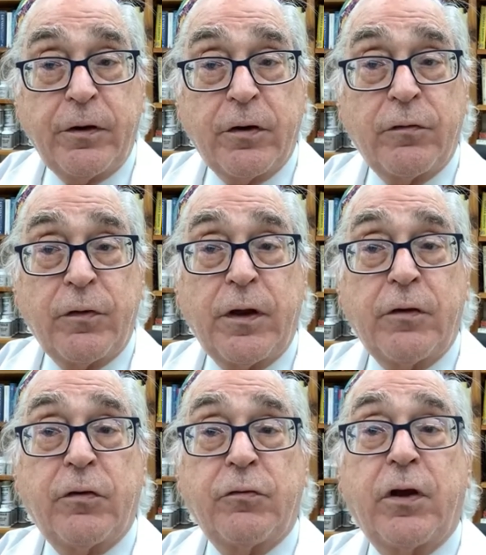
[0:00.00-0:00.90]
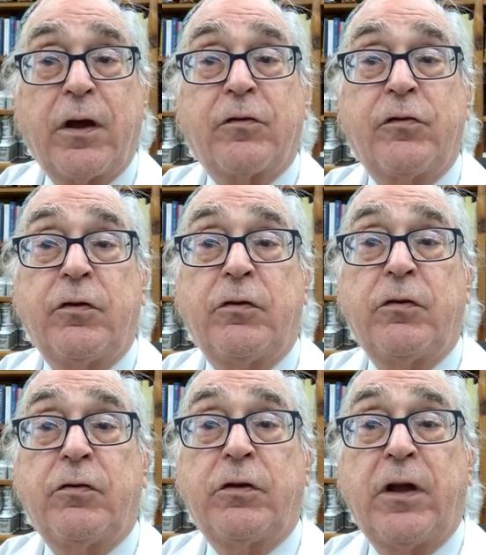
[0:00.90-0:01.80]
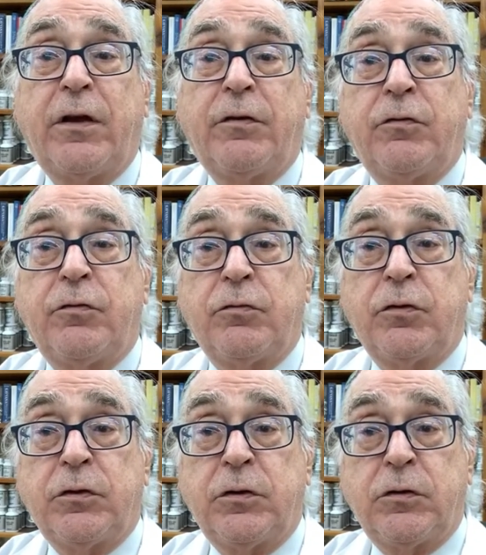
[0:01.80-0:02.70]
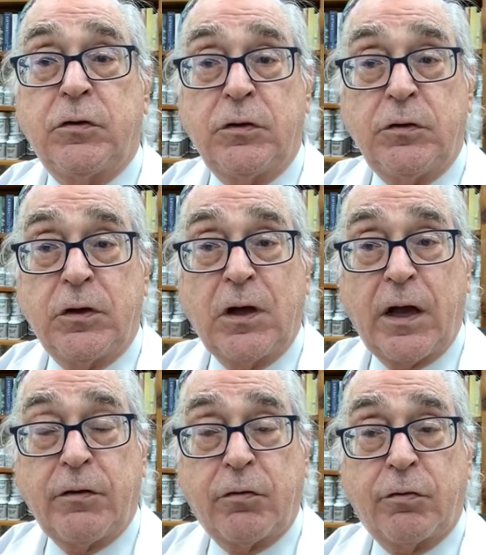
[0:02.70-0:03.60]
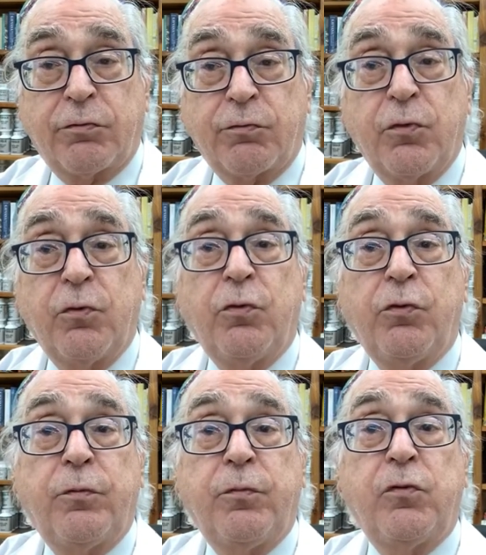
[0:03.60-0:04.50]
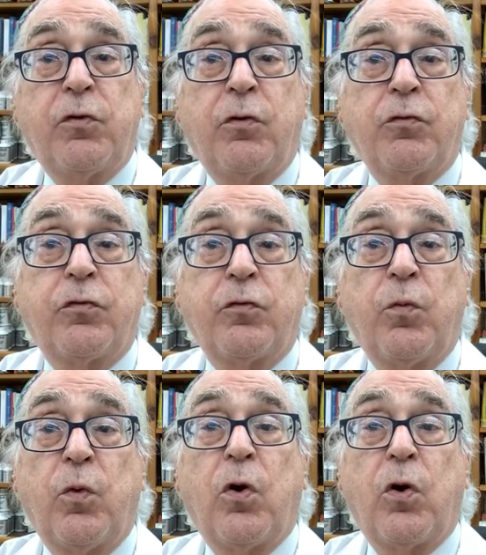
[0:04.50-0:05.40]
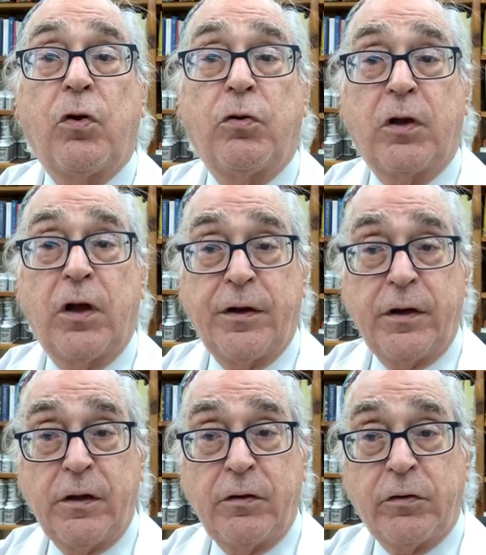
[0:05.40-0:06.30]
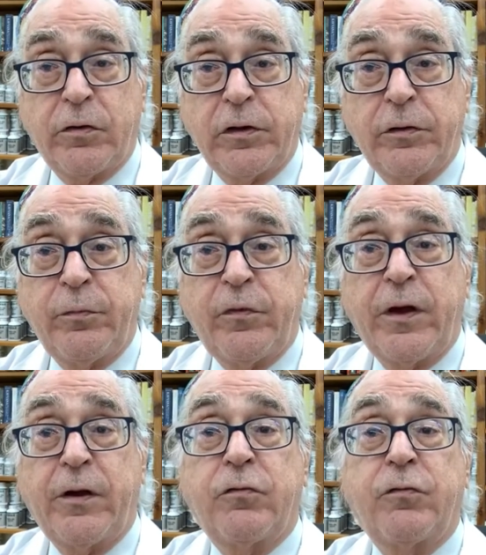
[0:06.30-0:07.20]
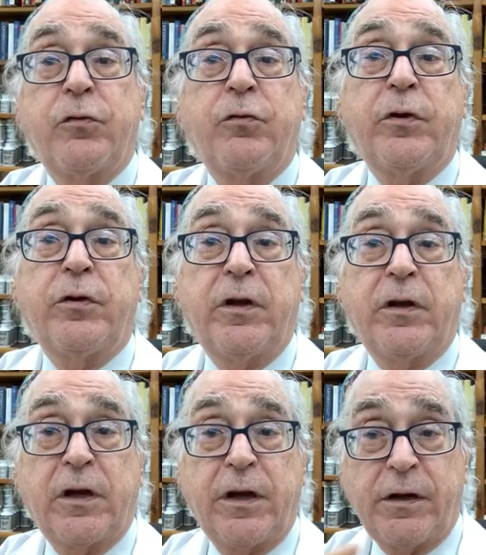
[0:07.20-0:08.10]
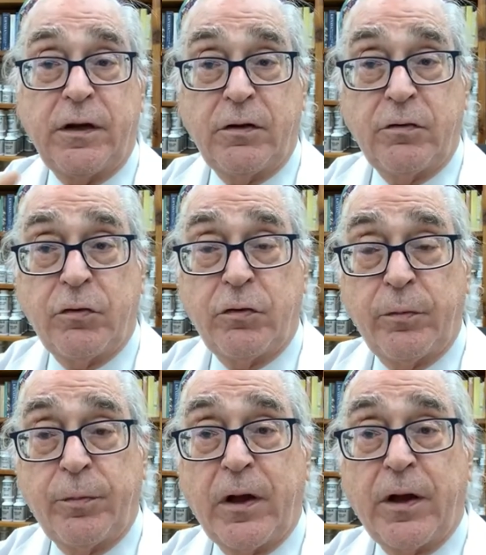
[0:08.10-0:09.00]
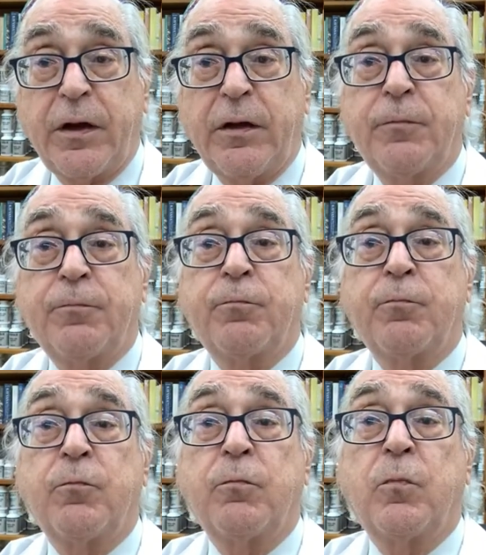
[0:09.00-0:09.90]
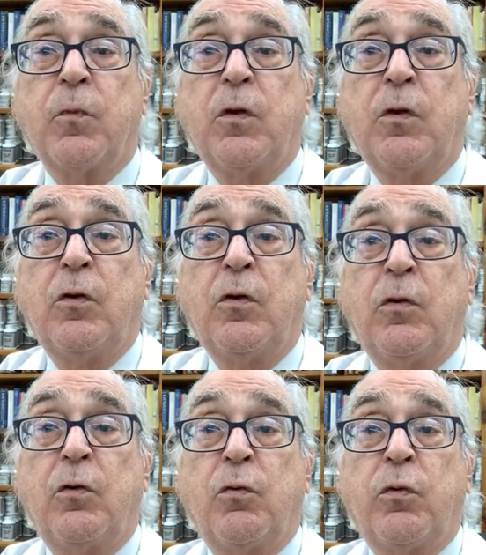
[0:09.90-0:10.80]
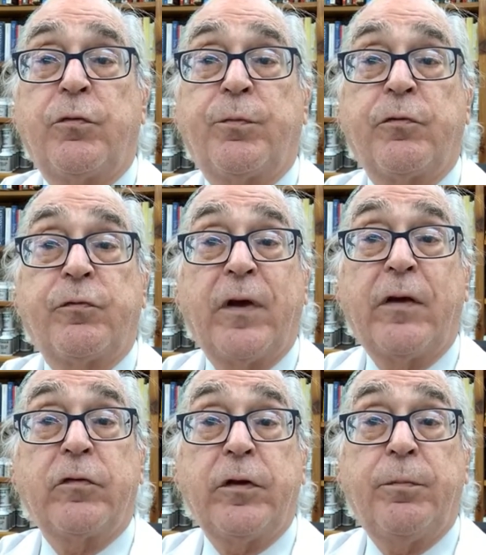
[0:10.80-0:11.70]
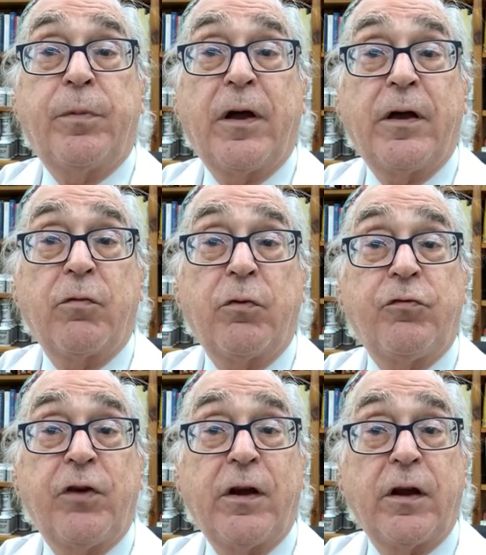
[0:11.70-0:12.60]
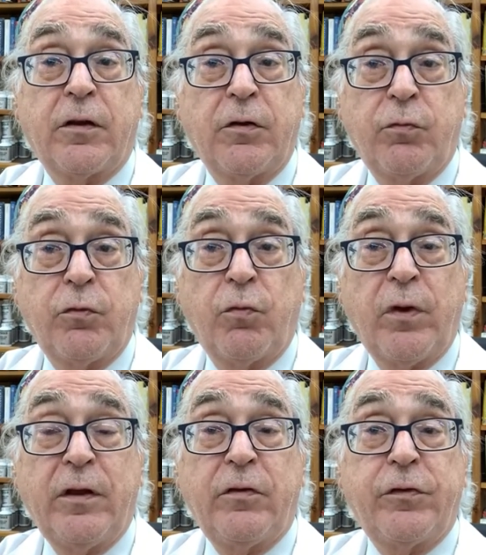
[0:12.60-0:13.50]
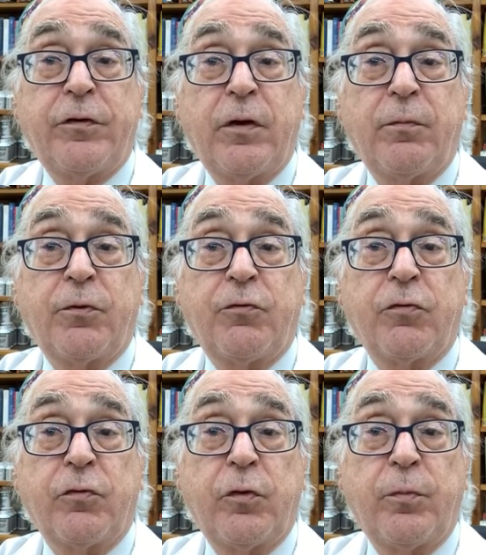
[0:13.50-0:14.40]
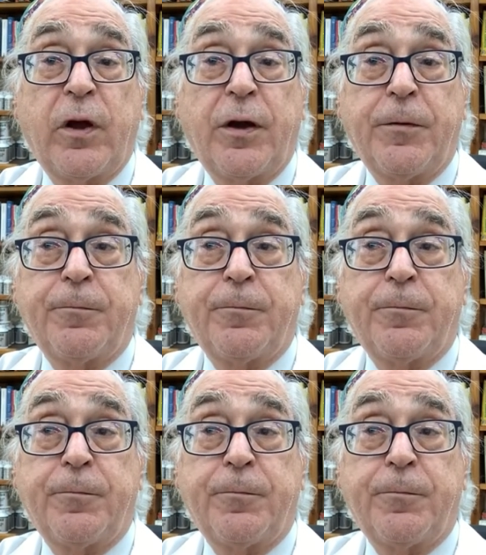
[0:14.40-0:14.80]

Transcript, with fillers: of endotoxin that got through the mucosal wall, got into the lymphatic fluid, that got into the body, was profoundly pyrogenic. It would raise the temperature of the body.